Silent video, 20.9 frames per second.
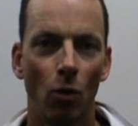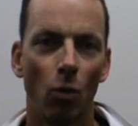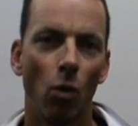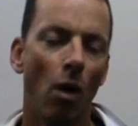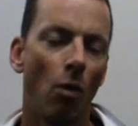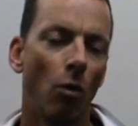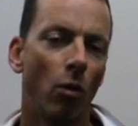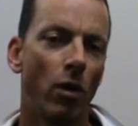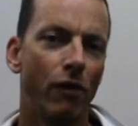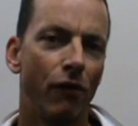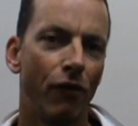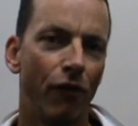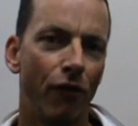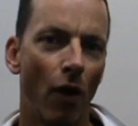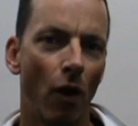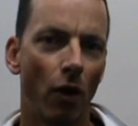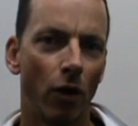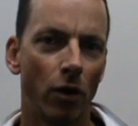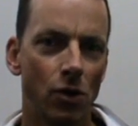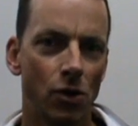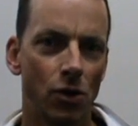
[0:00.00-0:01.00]
What we've
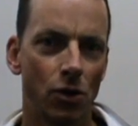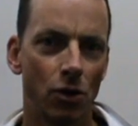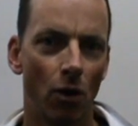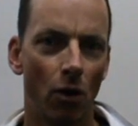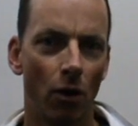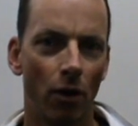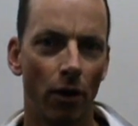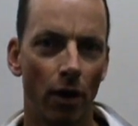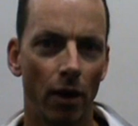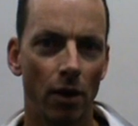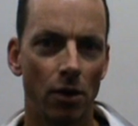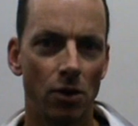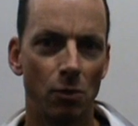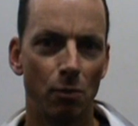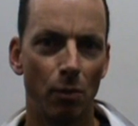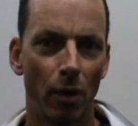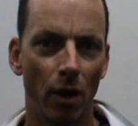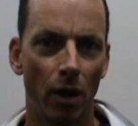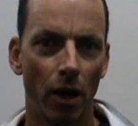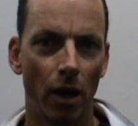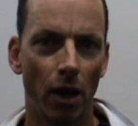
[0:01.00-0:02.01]
focused on has
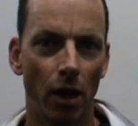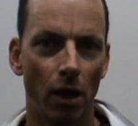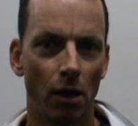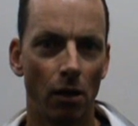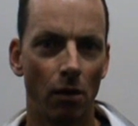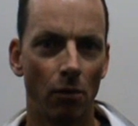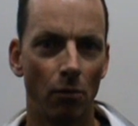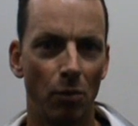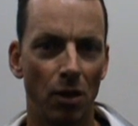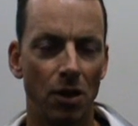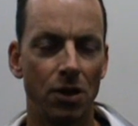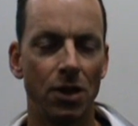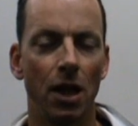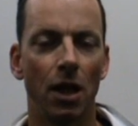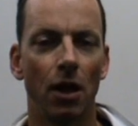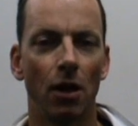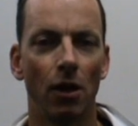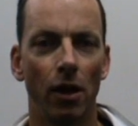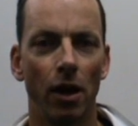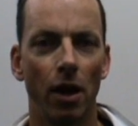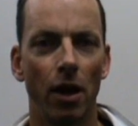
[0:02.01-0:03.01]
been
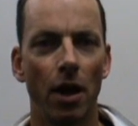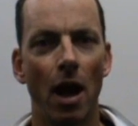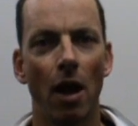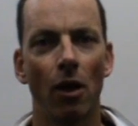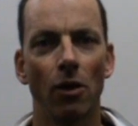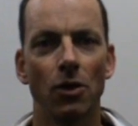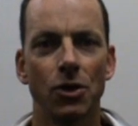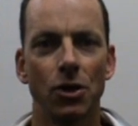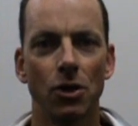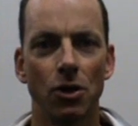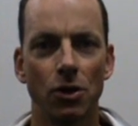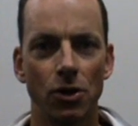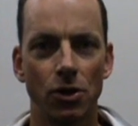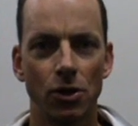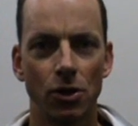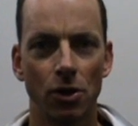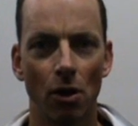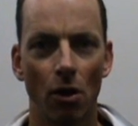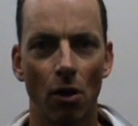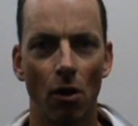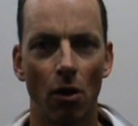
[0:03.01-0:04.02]
particularly
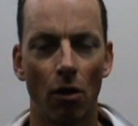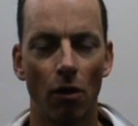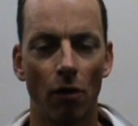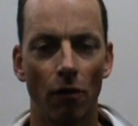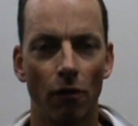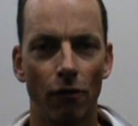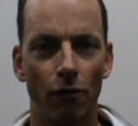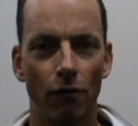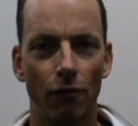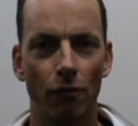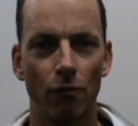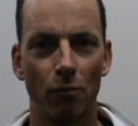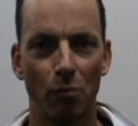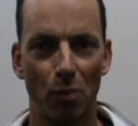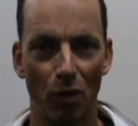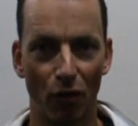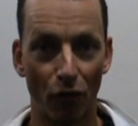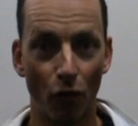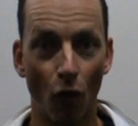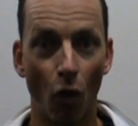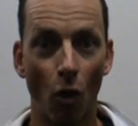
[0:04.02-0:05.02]
analysis of
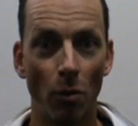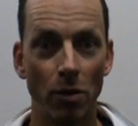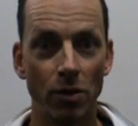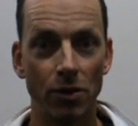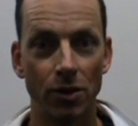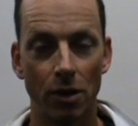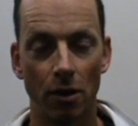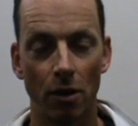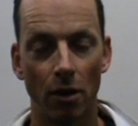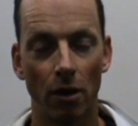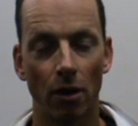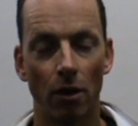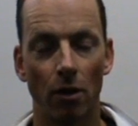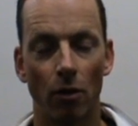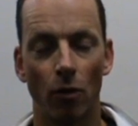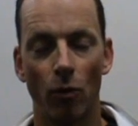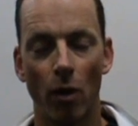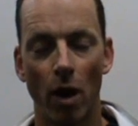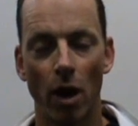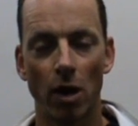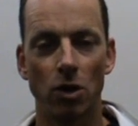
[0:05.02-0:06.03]
performance in a
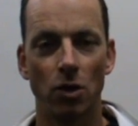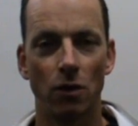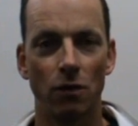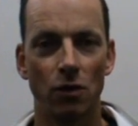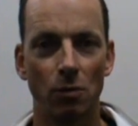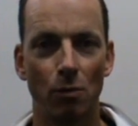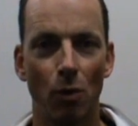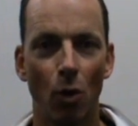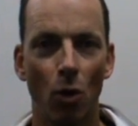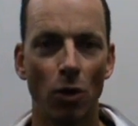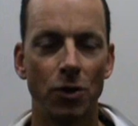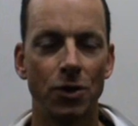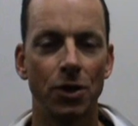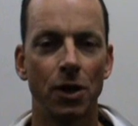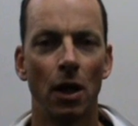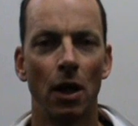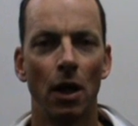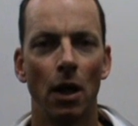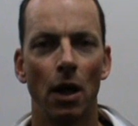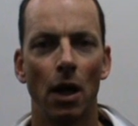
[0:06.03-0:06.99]
range of sports.